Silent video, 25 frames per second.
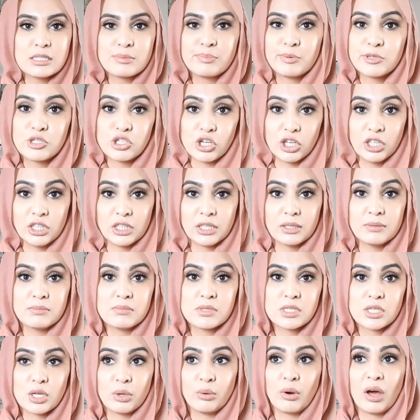
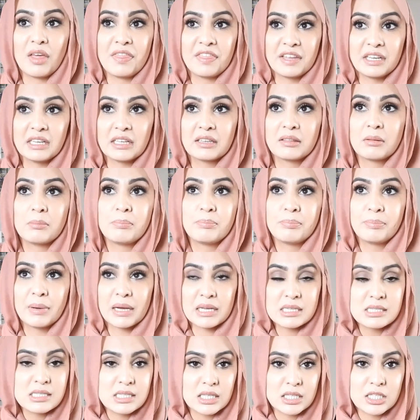petroleum, so I think the
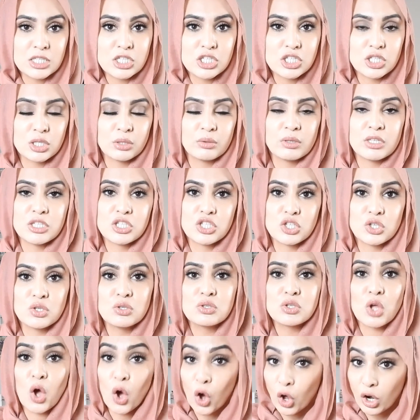best thing to do is
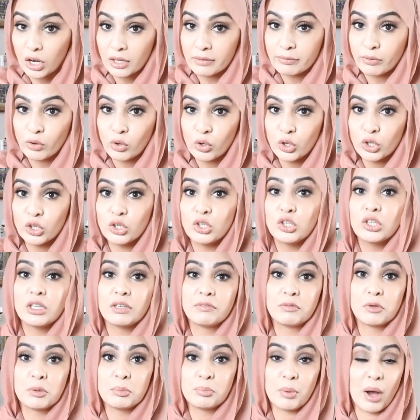use olive oil.